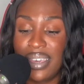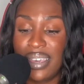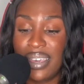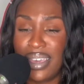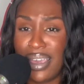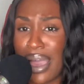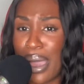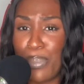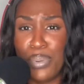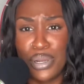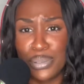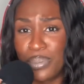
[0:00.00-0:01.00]
and
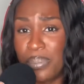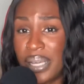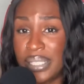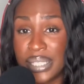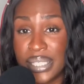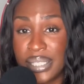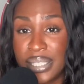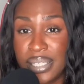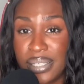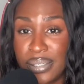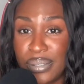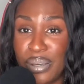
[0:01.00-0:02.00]
happiness will make sense to
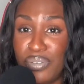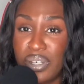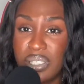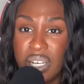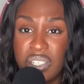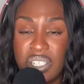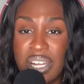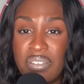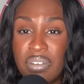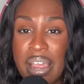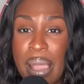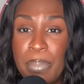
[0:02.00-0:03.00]
you. If you're searching after
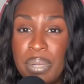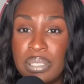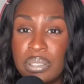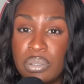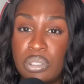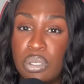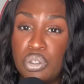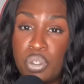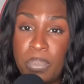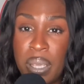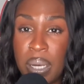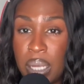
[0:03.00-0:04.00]
happiness on social
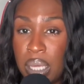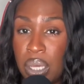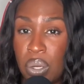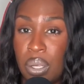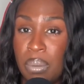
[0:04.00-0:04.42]
media,